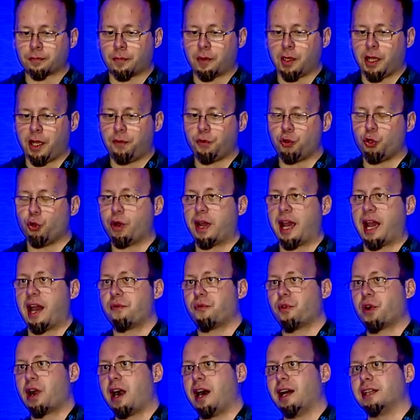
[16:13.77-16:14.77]
If you
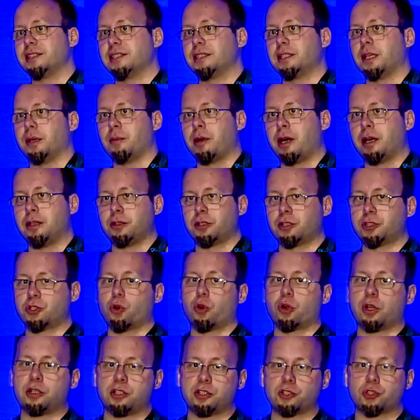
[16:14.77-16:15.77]
have custom
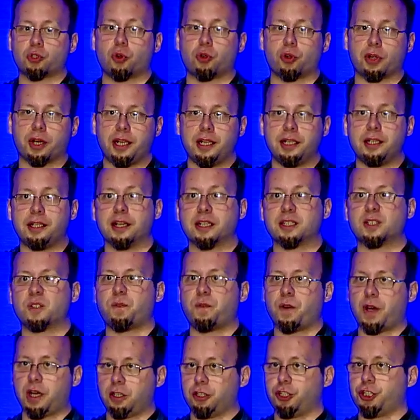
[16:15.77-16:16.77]
underscore index
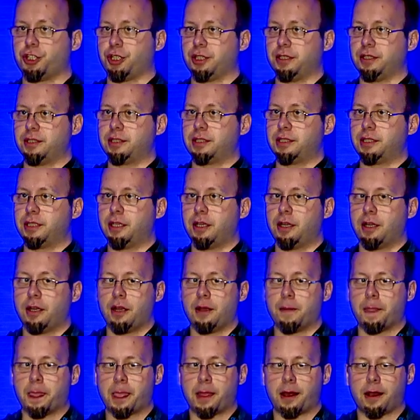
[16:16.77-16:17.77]
functions,
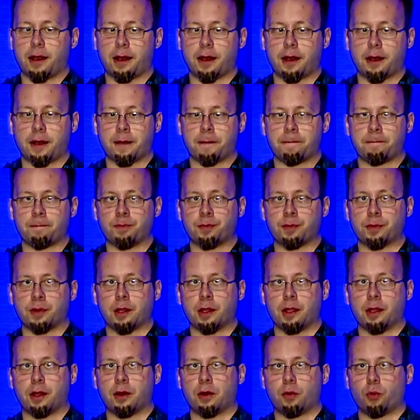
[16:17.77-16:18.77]

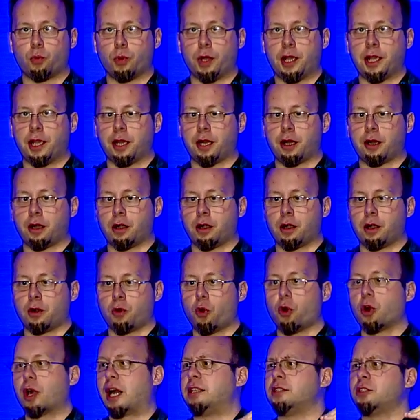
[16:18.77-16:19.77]

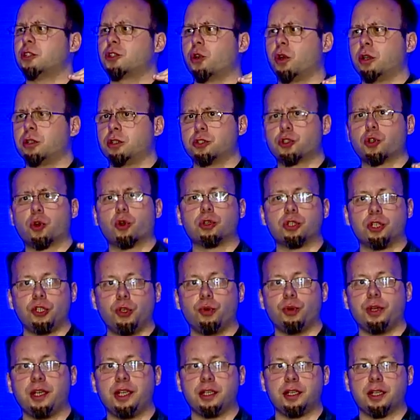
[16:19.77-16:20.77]
or underscore
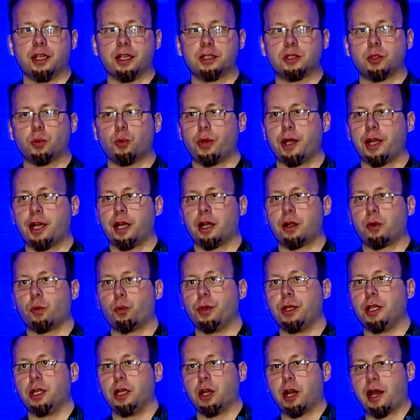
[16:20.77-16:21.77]
new index, where
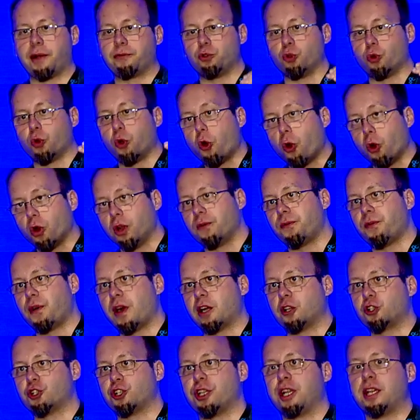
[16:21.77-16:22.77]
we have to call a
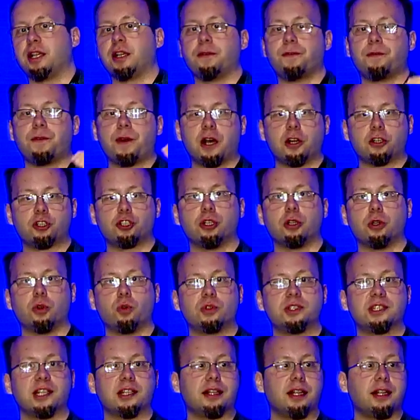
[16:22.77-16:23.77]
function and the function
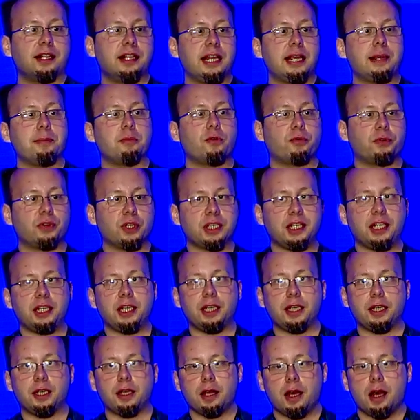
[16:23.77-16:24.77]
looks at the name of the
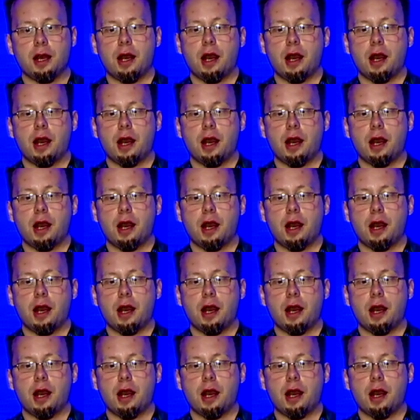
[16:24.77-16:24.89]
key,